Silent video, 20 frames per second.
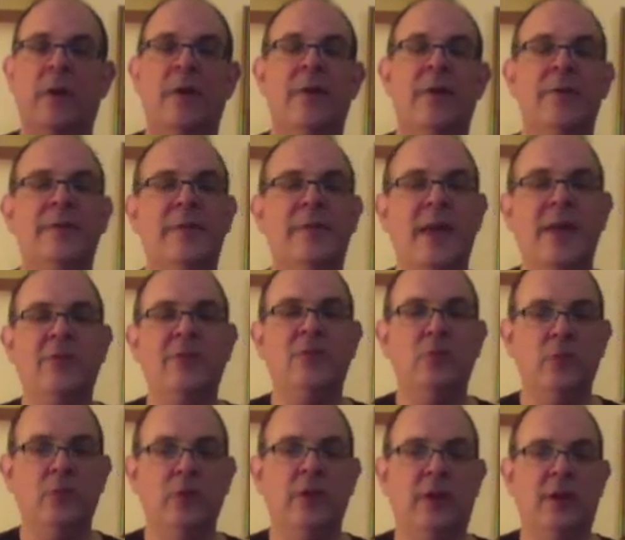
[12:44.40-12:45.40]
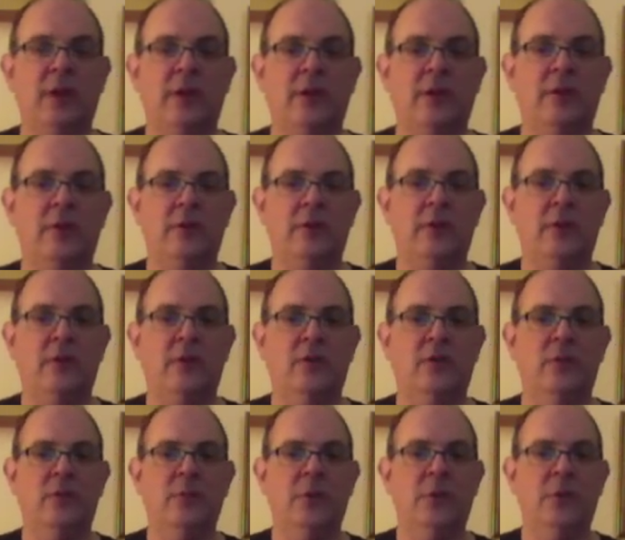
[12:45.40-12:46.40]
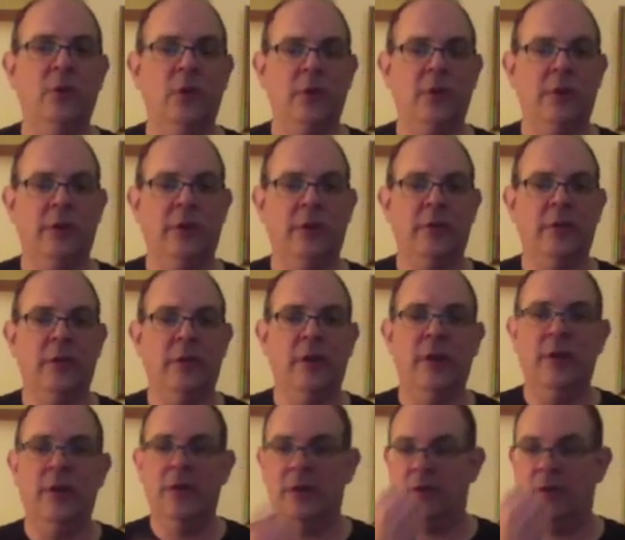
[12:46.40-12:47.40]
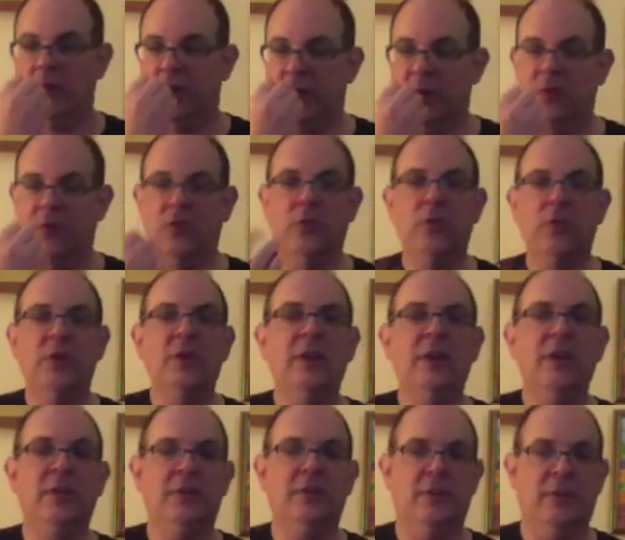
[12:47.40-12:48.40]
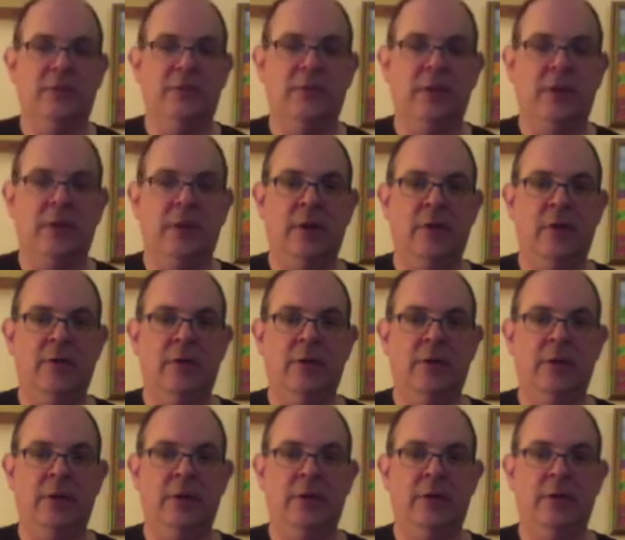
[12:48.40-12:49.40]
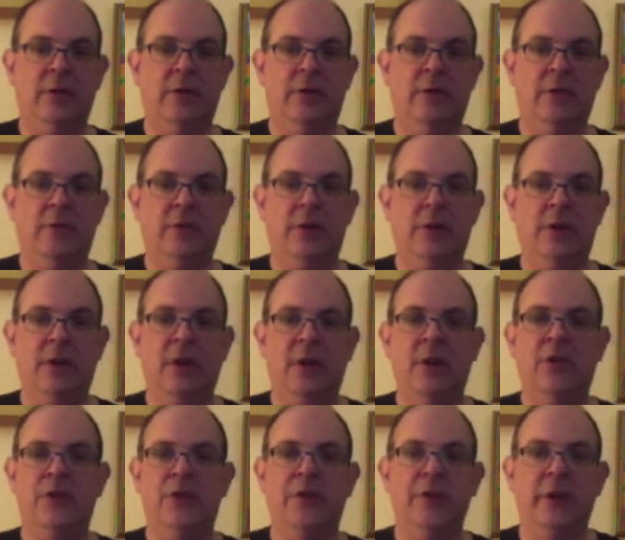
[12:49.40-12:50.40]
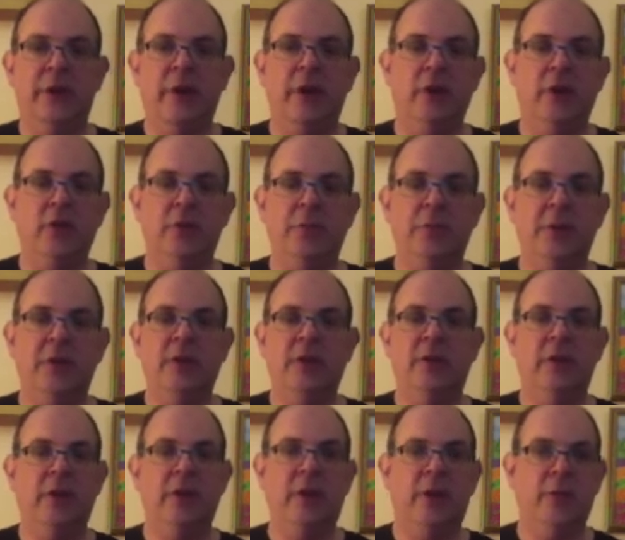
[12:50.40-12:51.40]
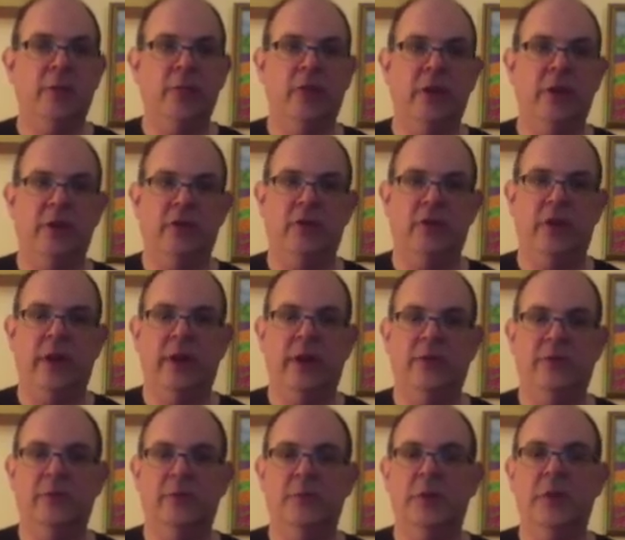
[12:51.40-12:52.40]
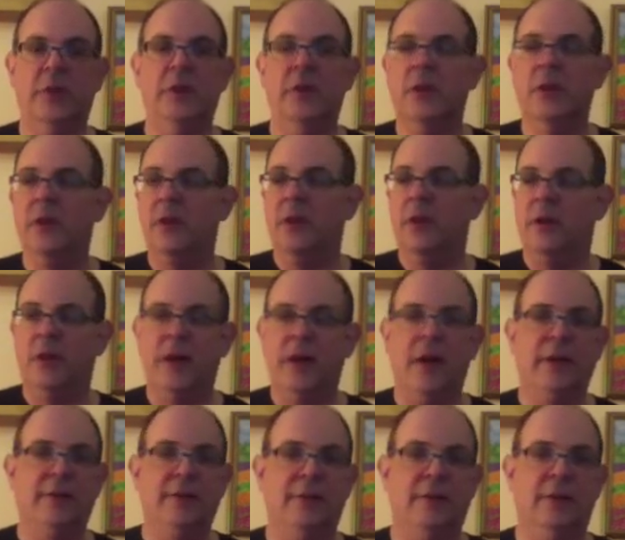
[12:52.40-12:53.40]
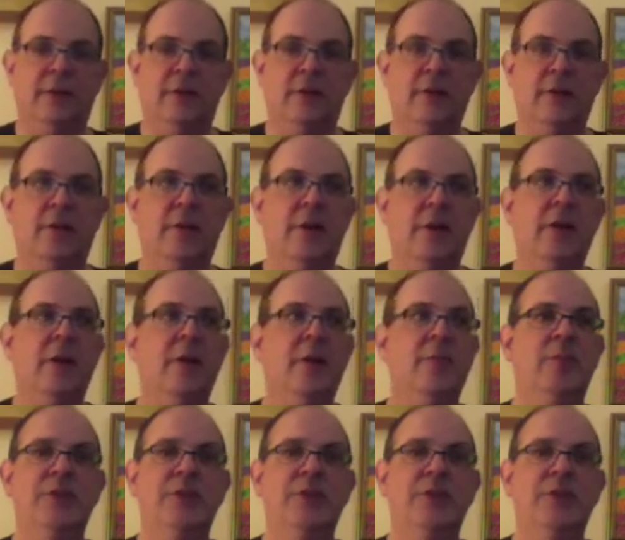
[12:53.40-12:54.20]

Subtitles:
That's really how your tongue should be working, all right, as a release of the air into the instrument. So the air speed and the air pressure has to be constant, right?